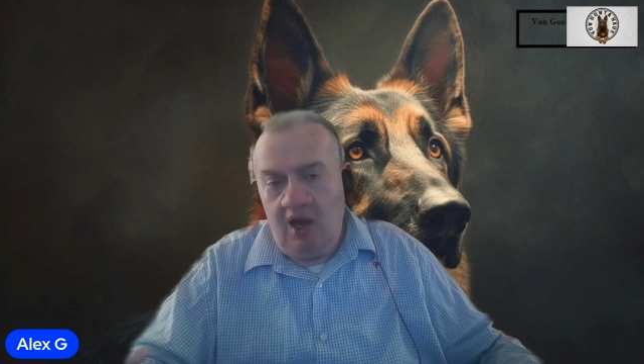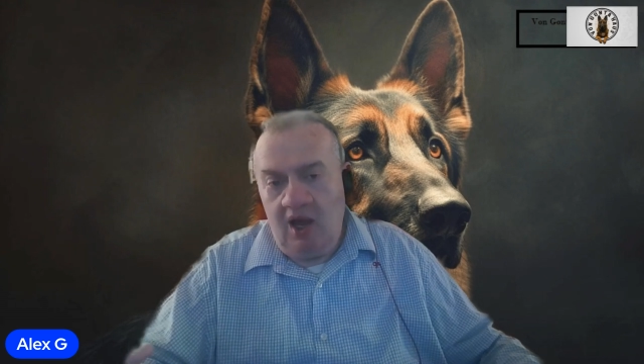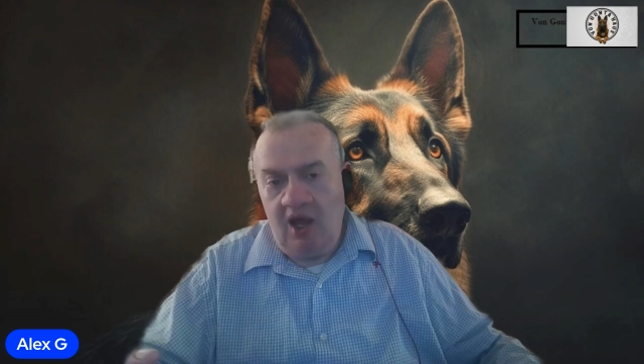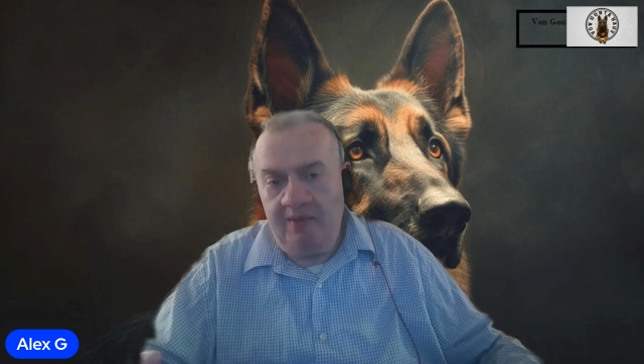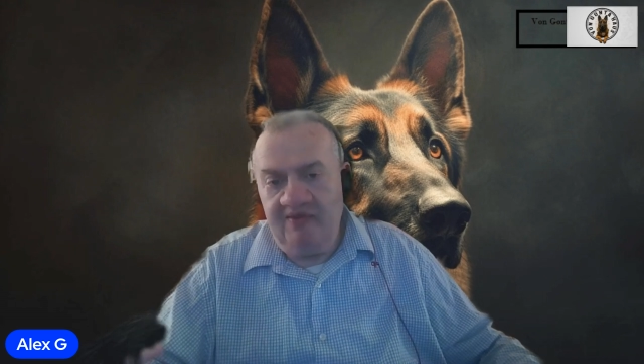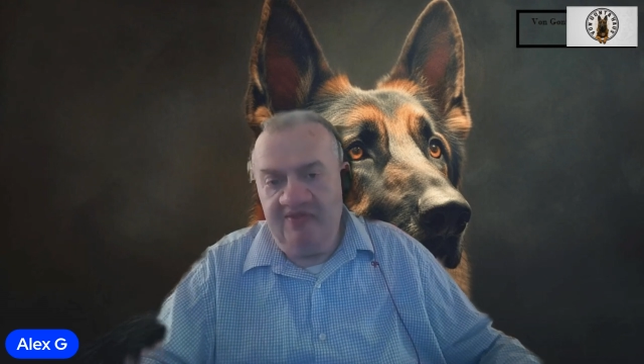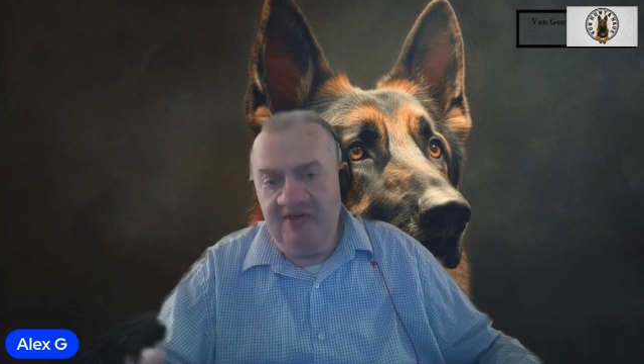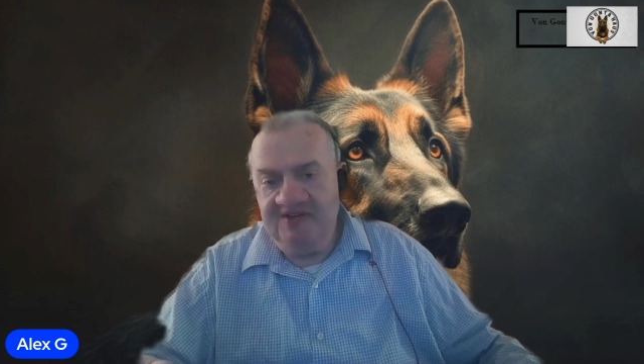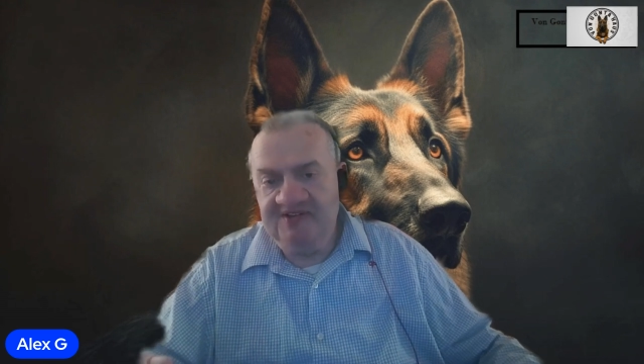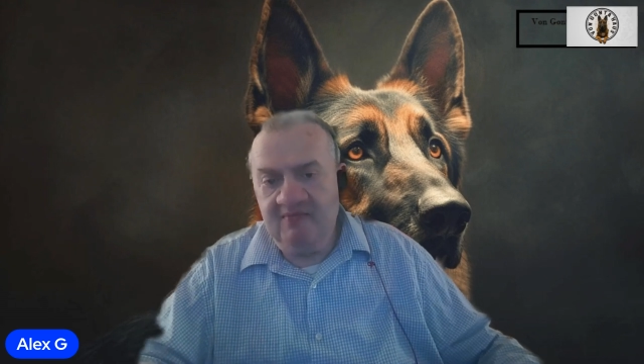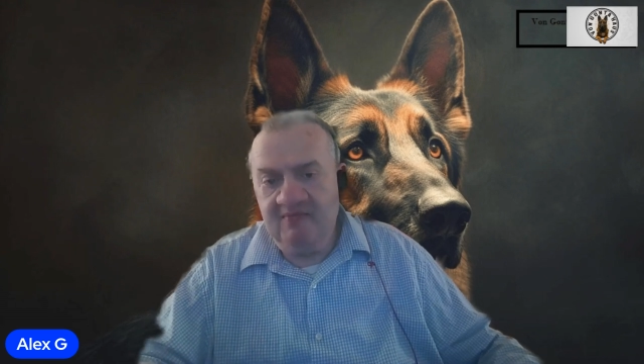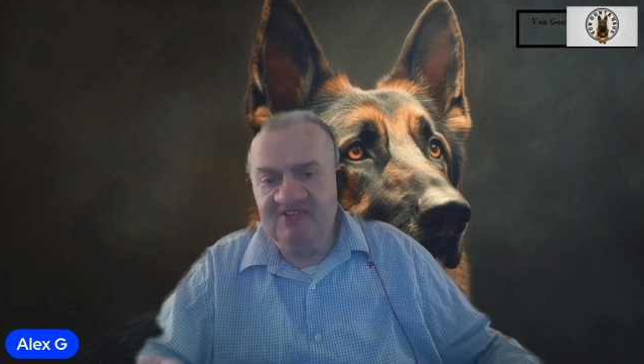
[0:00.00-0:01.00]
and it
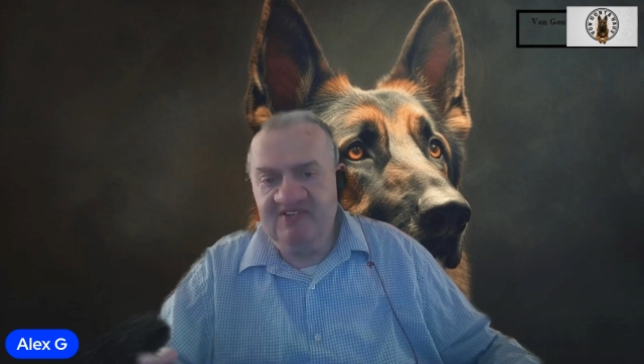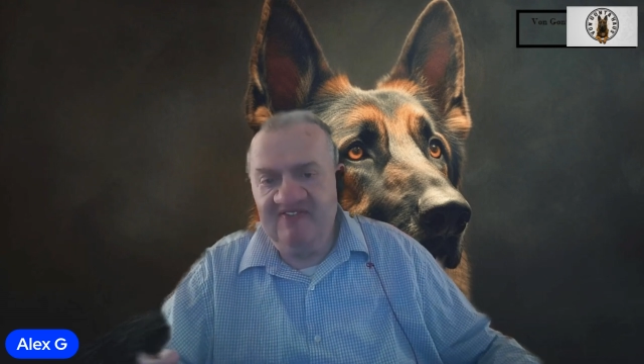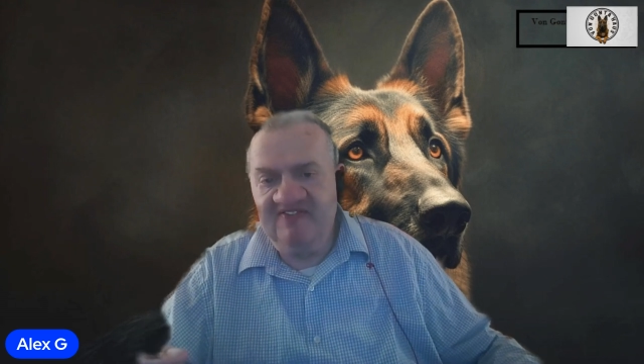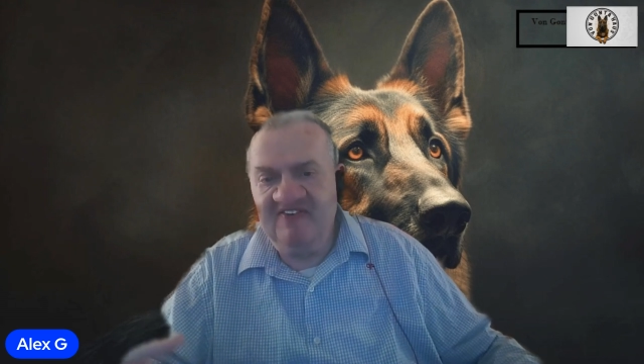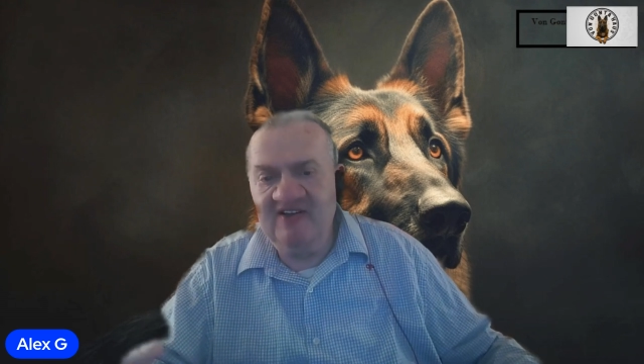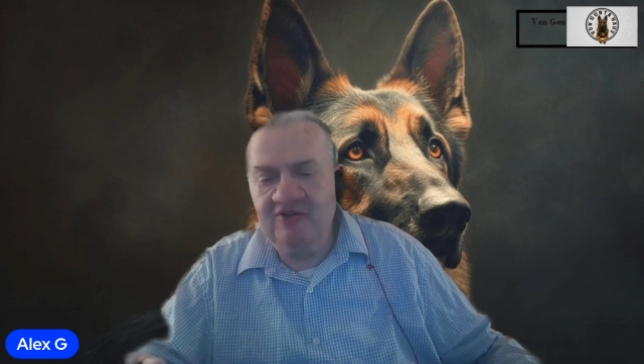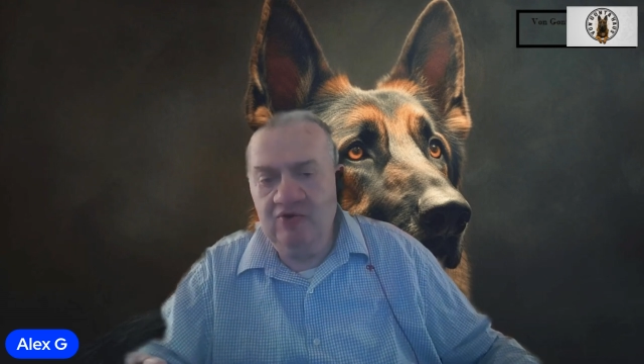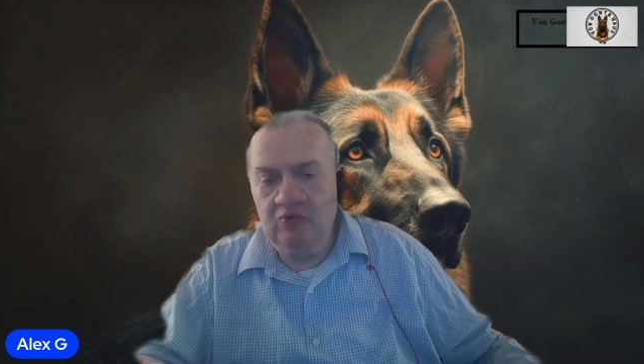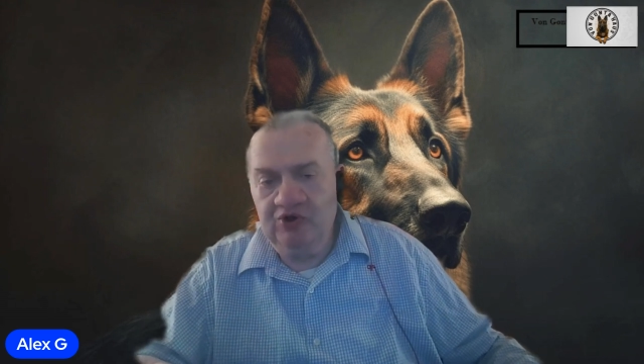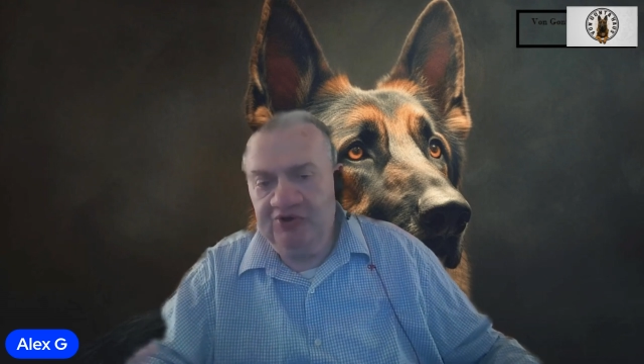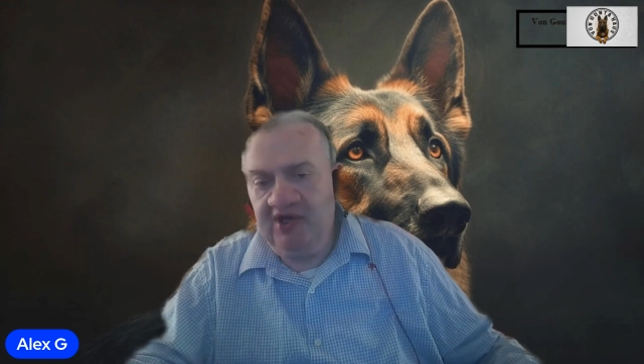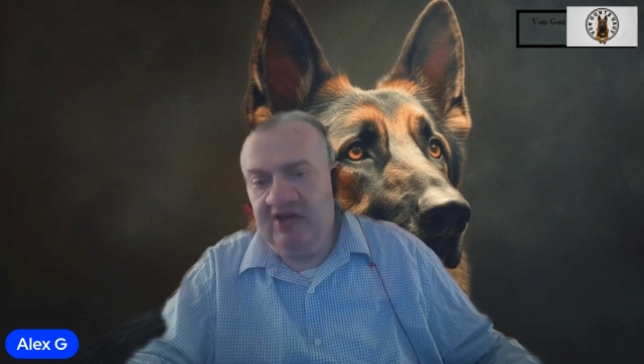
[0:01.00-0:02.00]
thinks it must defend you when
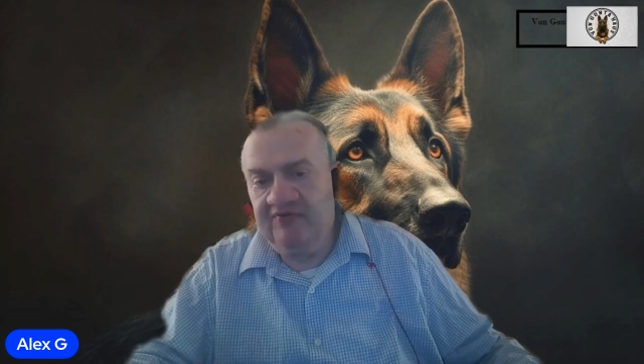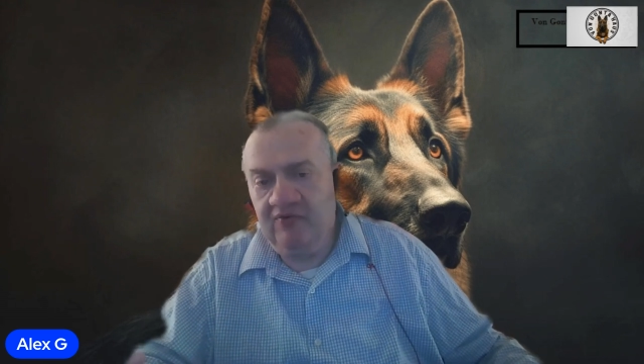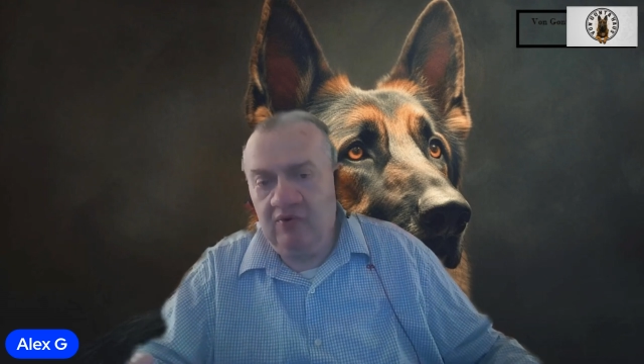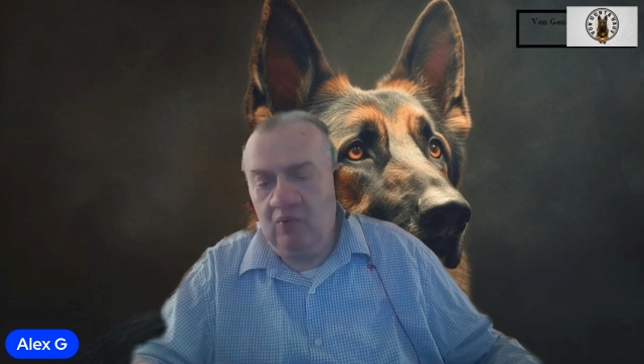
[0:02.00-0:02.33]
you take it for